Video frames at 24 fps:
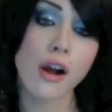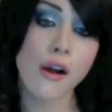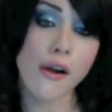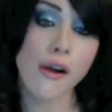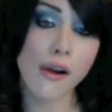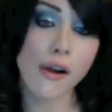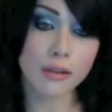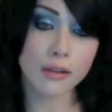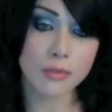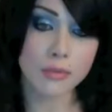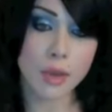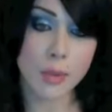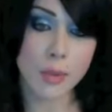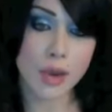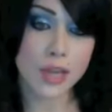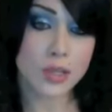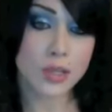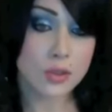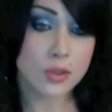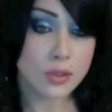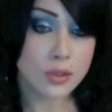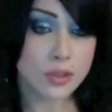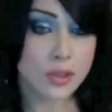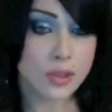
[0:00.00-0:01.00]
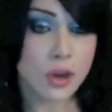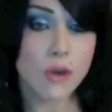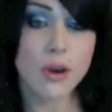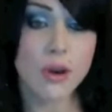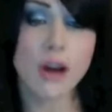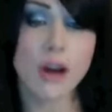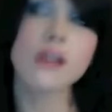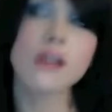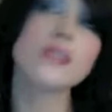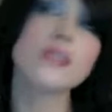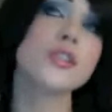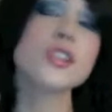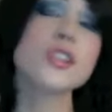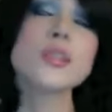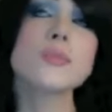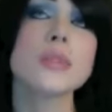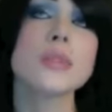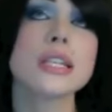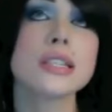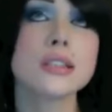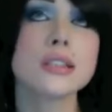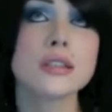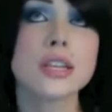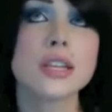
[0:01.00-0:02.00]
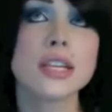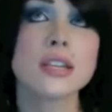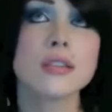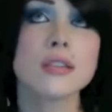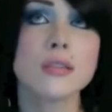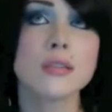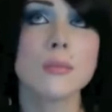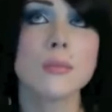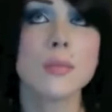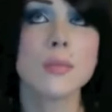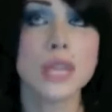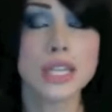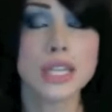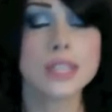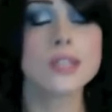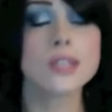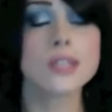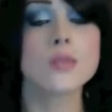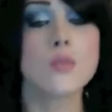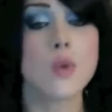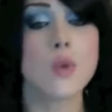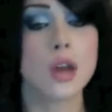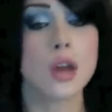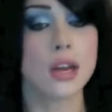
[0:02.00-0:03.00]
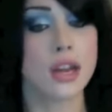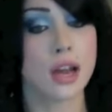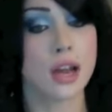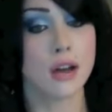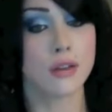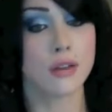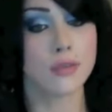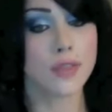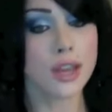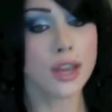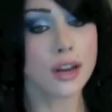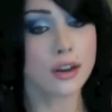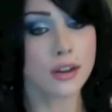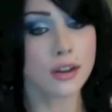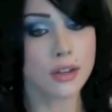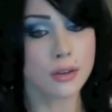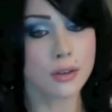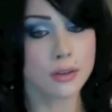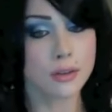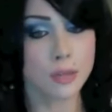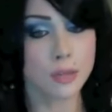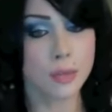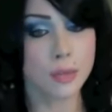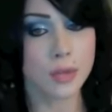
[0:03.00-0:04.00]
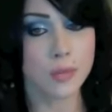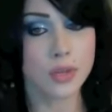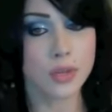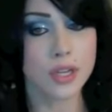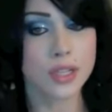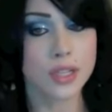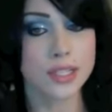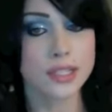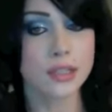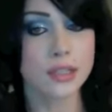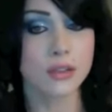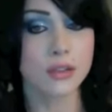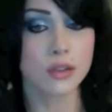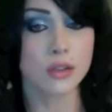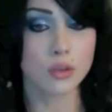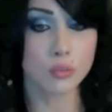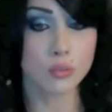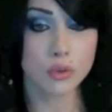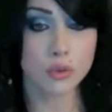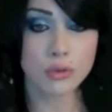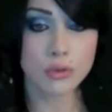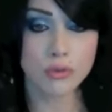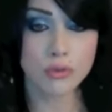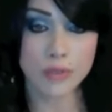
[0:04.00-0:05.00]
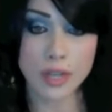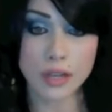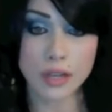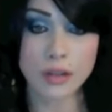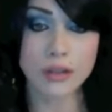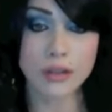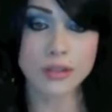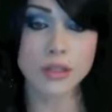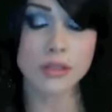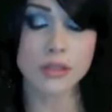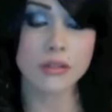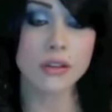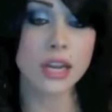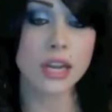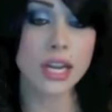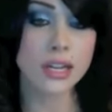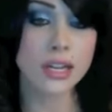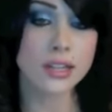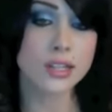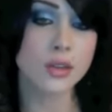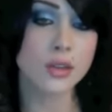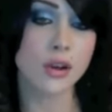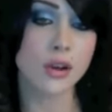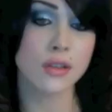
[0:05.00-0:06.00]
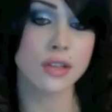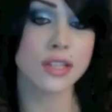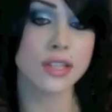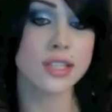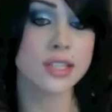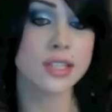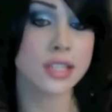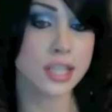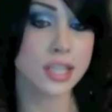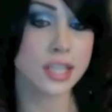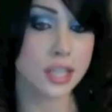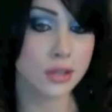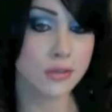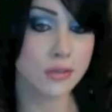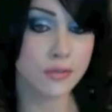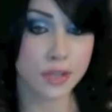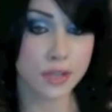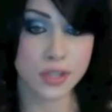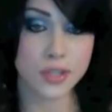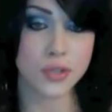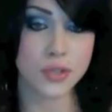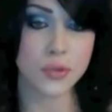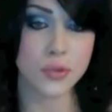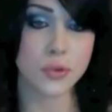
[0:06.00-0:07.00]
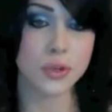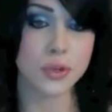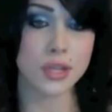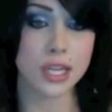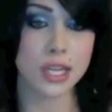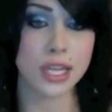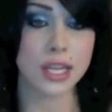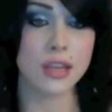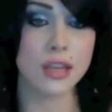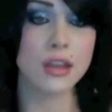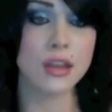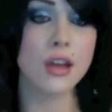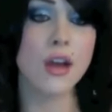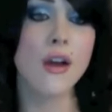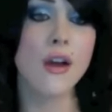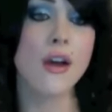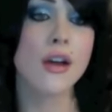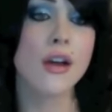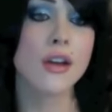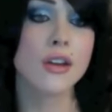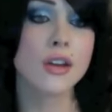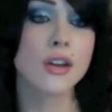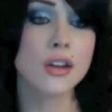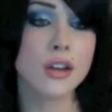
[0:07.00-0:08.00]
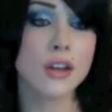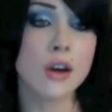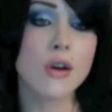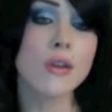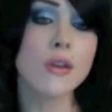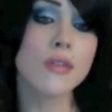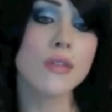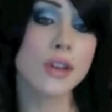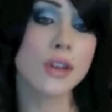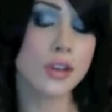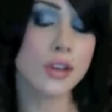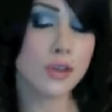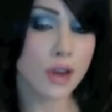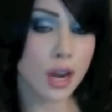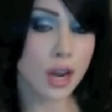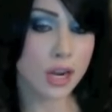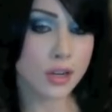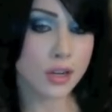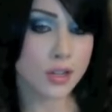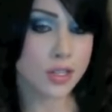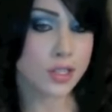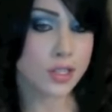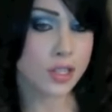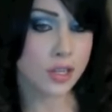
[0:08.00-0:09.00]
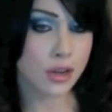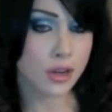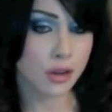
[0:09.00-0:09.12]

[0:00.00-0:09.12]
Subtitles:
I might as well just go out and just meet someone out there, you know what I mean? Because it's a little more real, it's a little hands on, they see you visually, and then you kind of just,